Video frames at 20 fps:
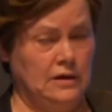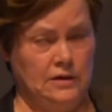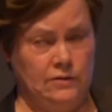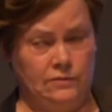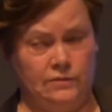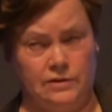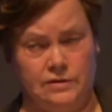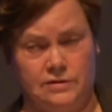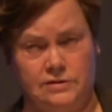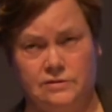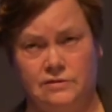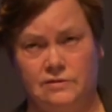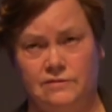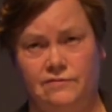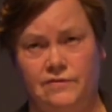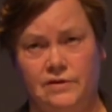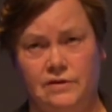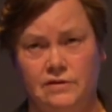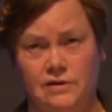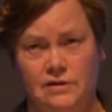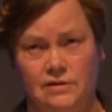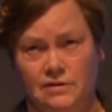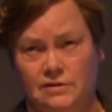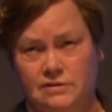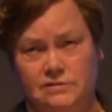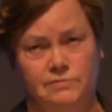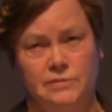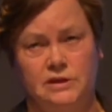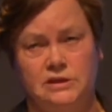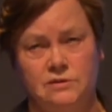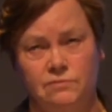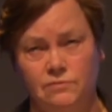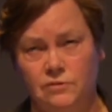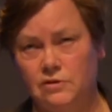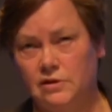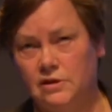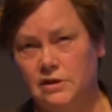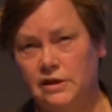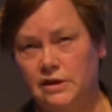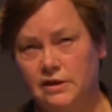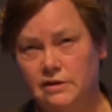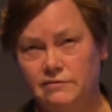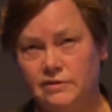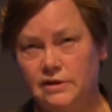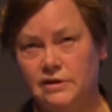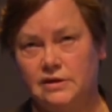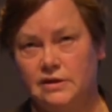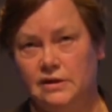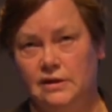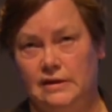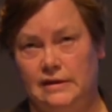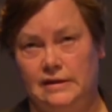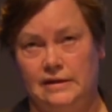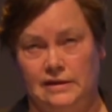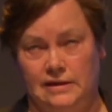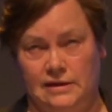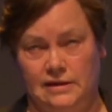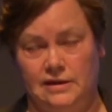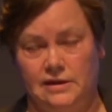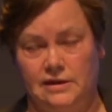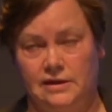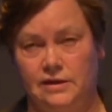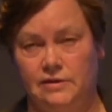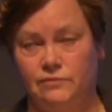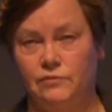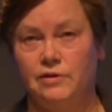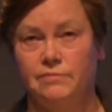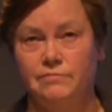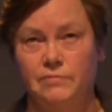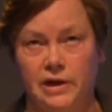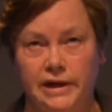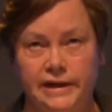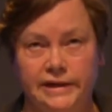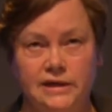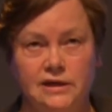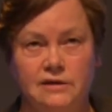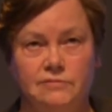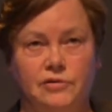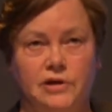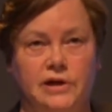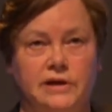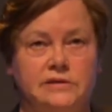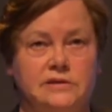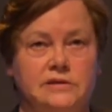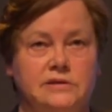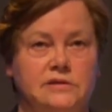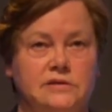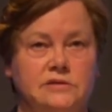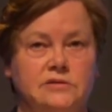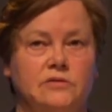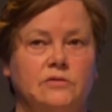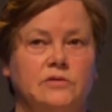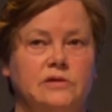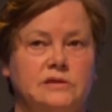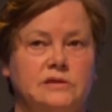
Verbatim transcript: with sort of very, is much more kind of like uh, with mining practices or